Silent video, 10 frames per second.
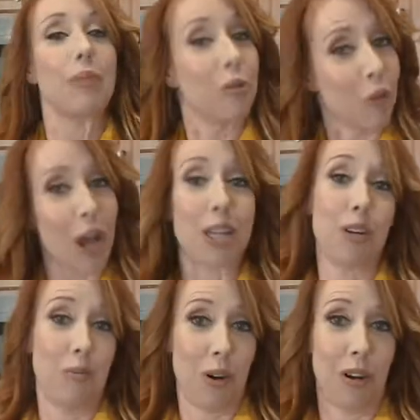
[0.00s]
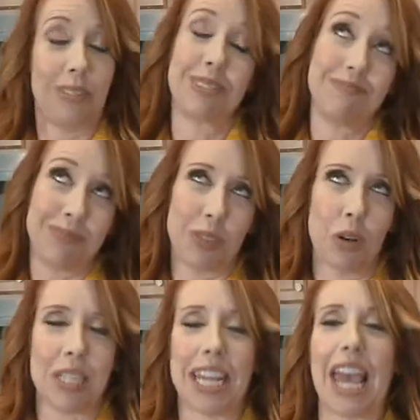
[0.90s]
I'm gonna rock your world. So
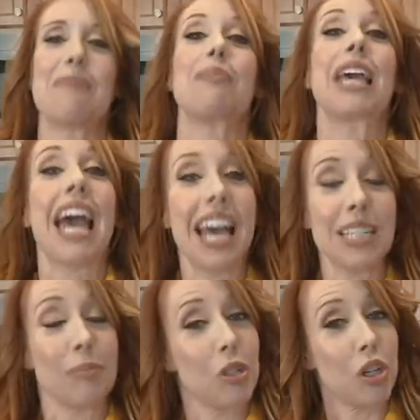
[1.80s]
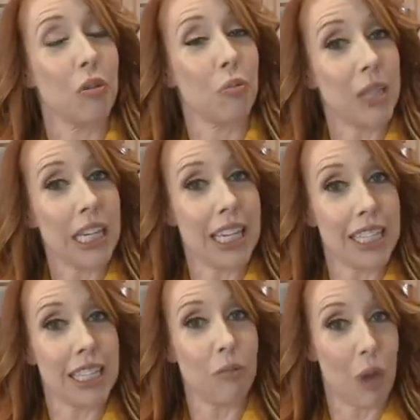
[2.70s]
I say, because I'm gonna show you a really
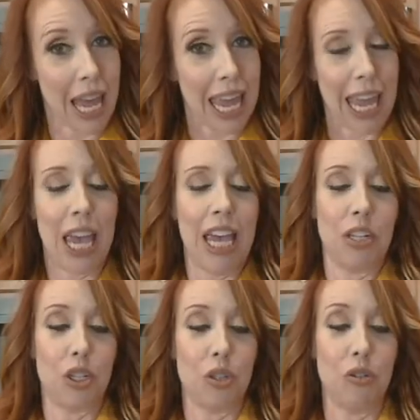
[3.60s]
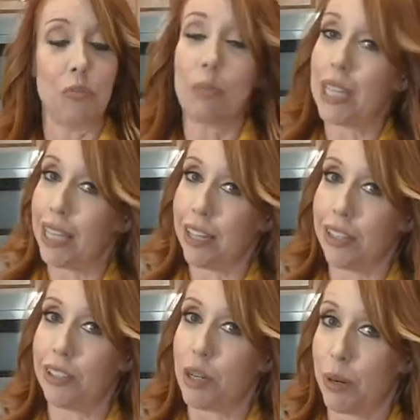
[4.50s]
easy way to
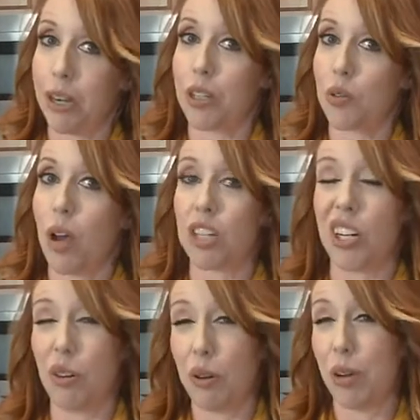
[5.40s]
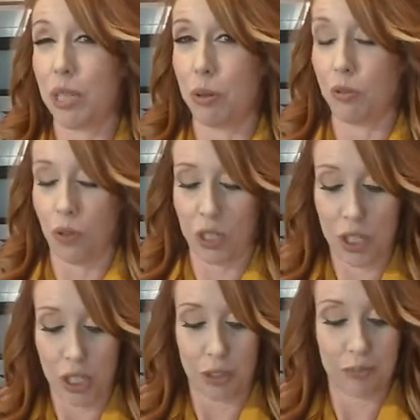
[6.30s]
peel your butternut squash and a great recipe for it
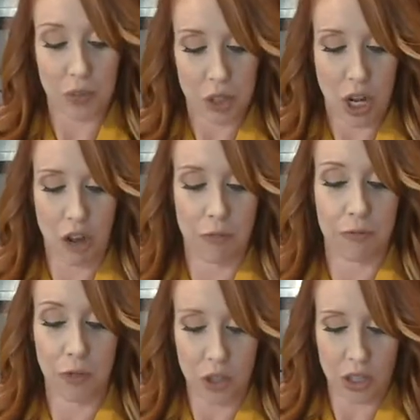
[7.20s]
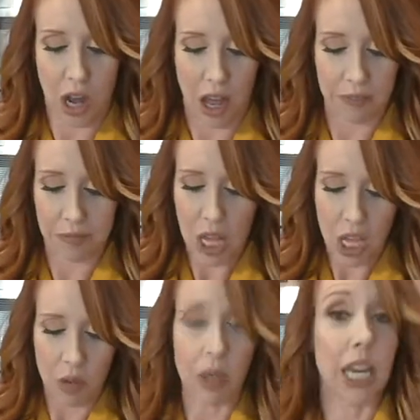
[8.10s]
too. So first off, you
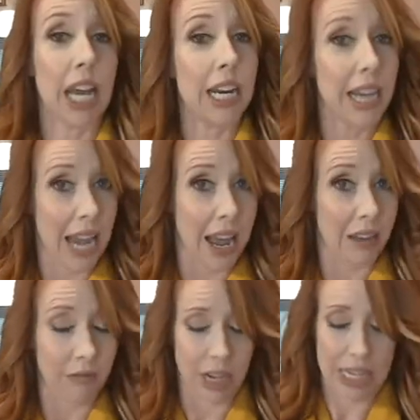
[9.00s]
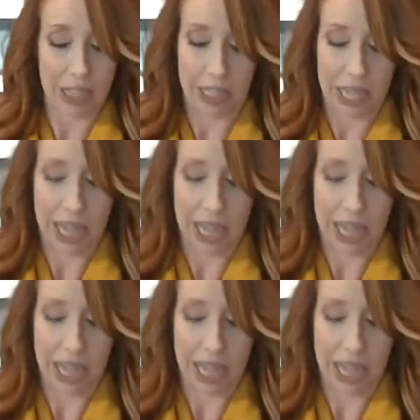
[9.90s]
wanna cut it in half right here like I